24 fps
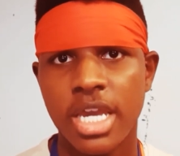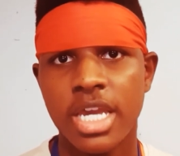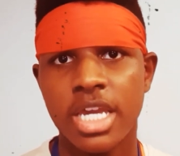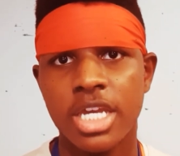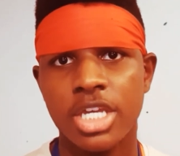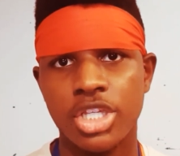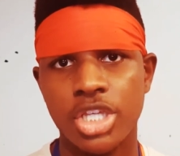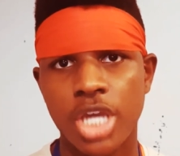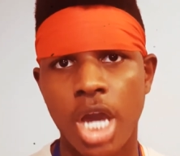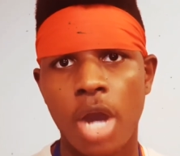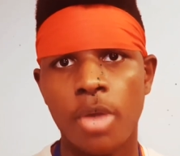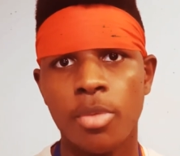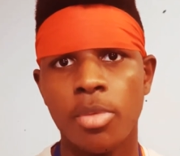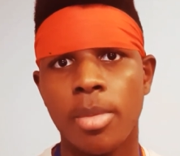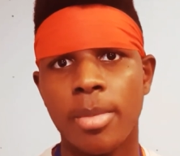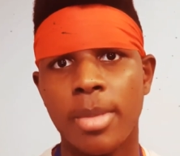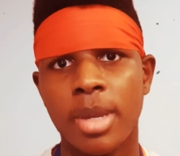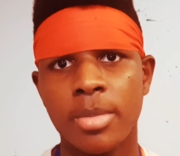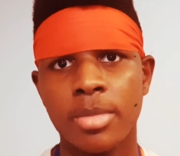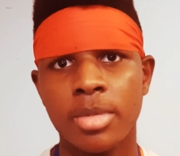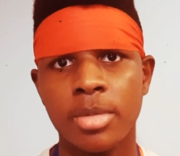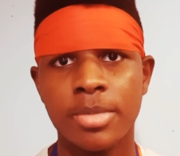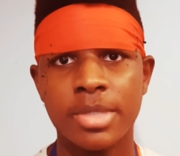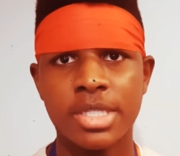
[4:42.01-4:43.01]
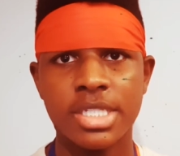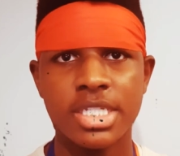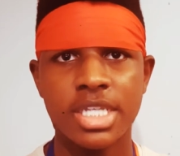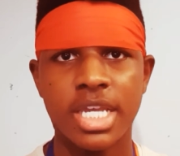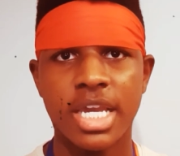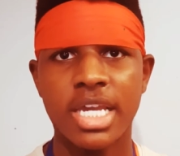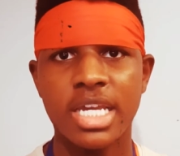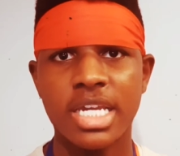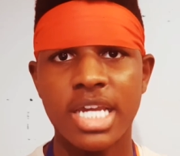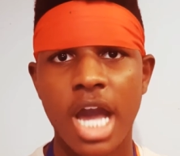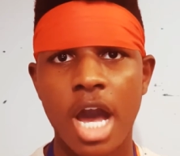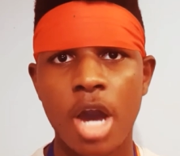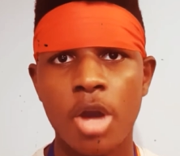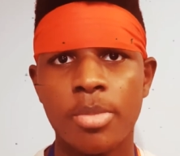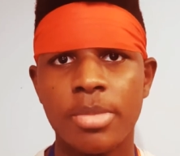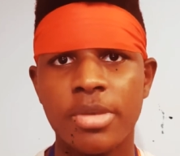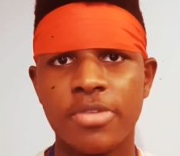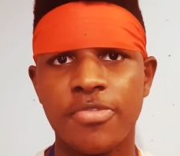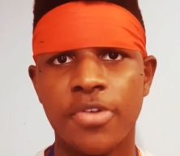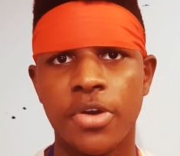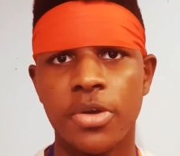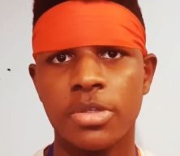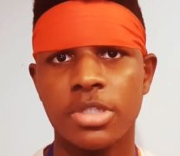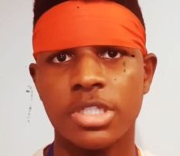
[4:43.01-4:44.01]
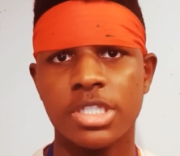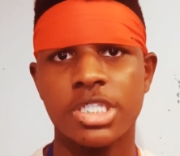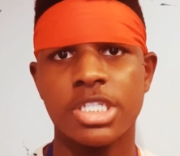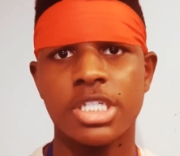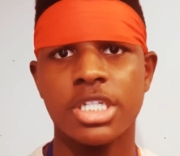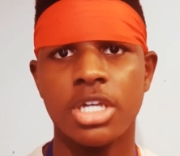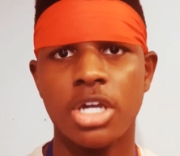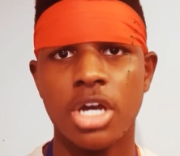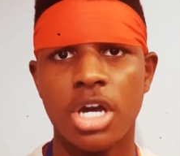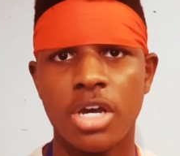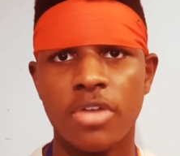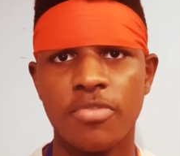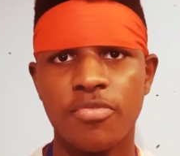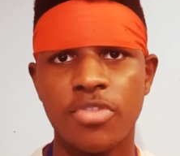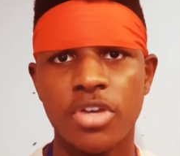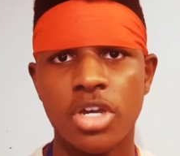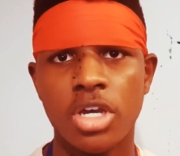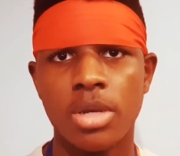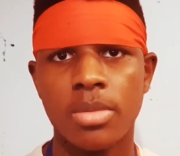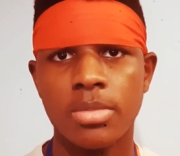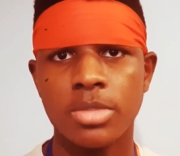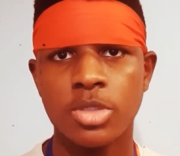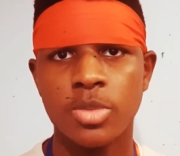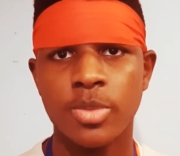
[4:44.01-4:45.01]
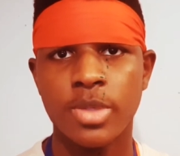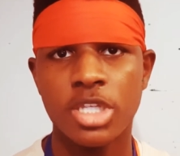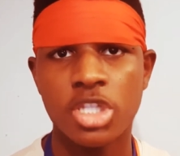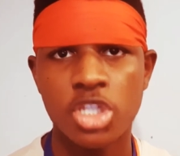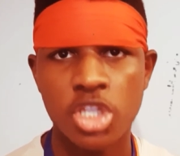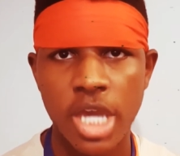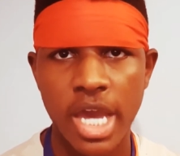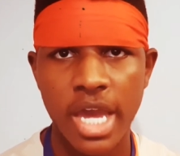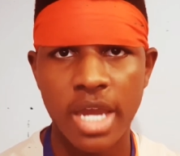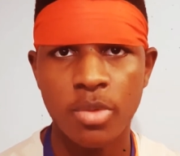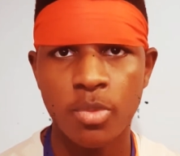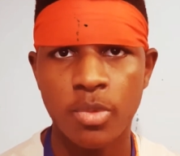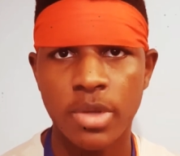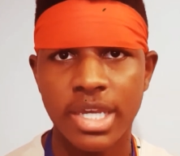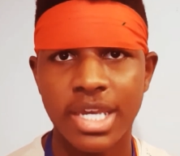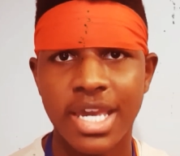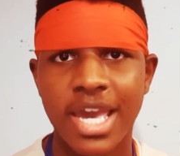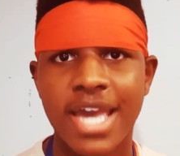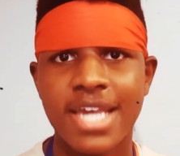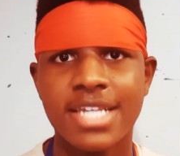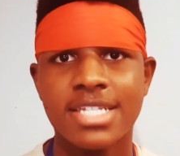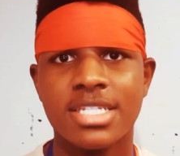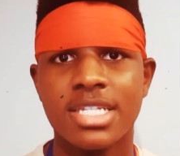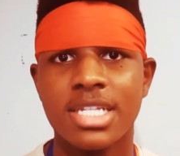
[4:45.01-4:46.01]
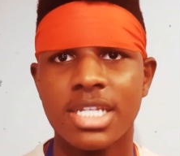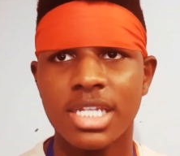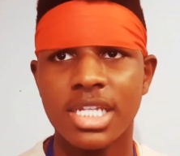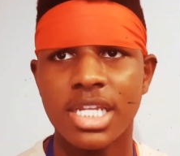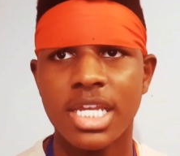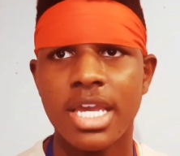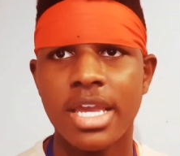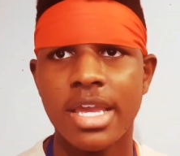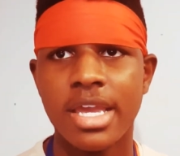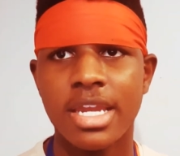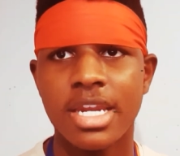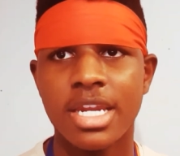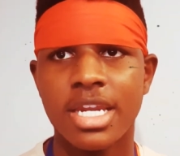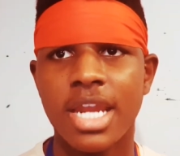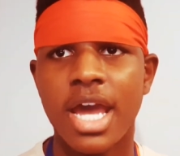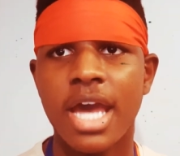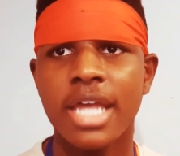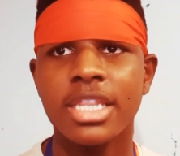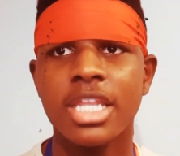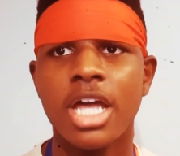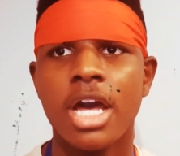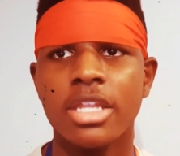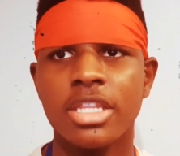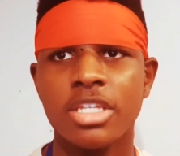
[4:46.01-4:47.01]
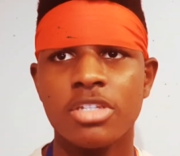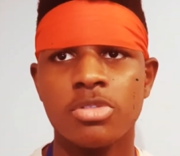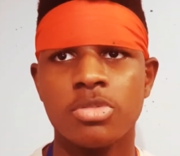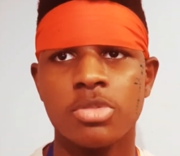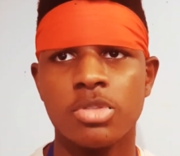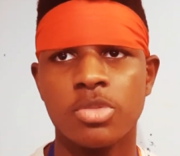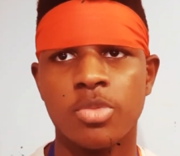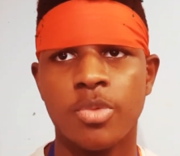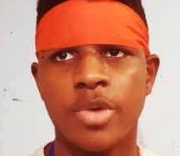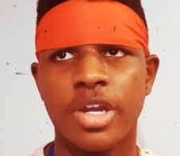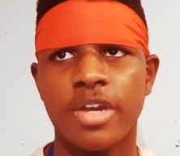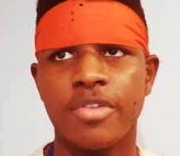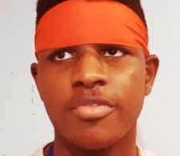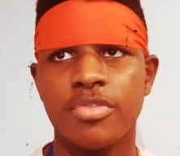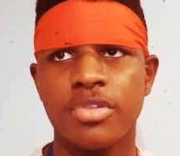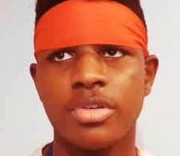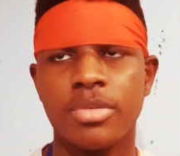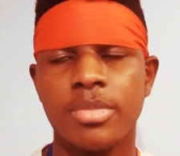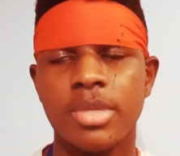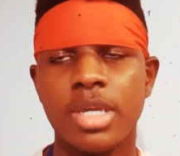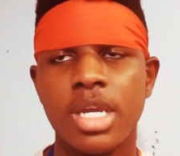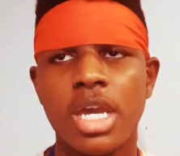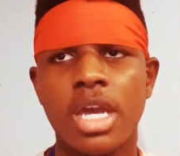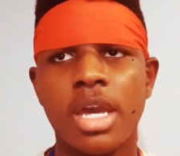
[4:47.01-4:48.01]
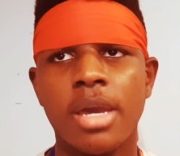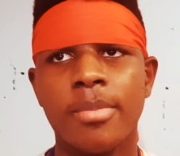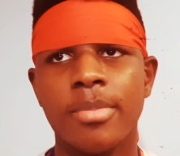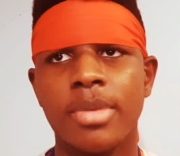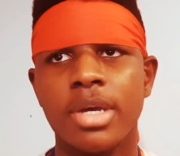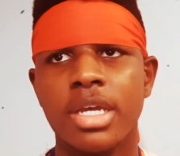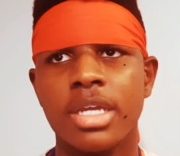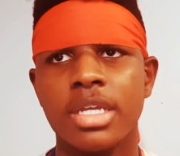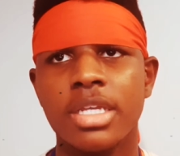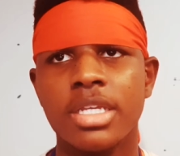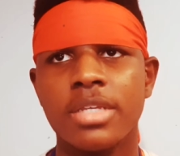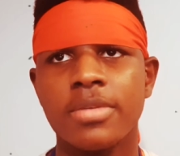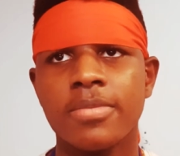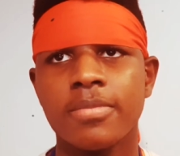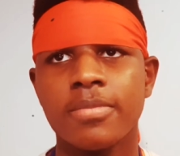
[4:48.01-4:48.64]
y'all remember me saying I'll be focusing on films with Chadwick as the lead, and I thought this was one of them. But